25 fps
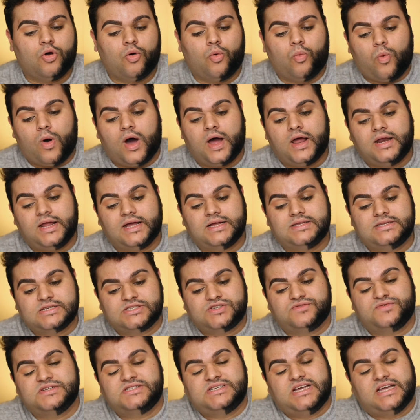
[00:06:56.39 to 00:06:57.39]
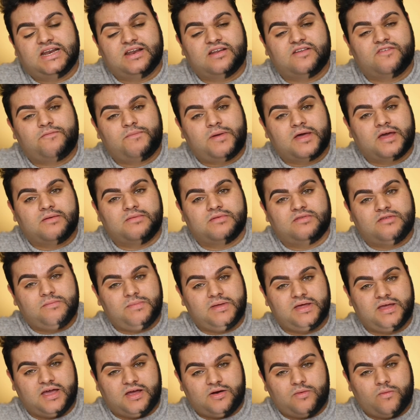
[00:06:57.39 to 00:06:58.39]
one, it doesn't retain enough pigment to
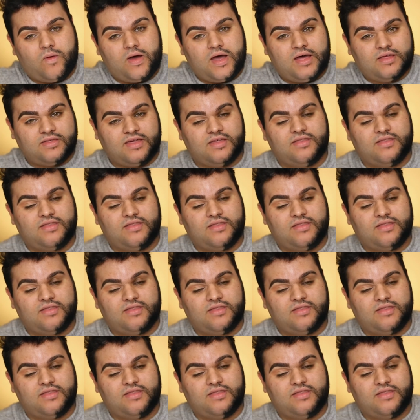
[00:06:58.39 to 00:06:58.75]
begin with,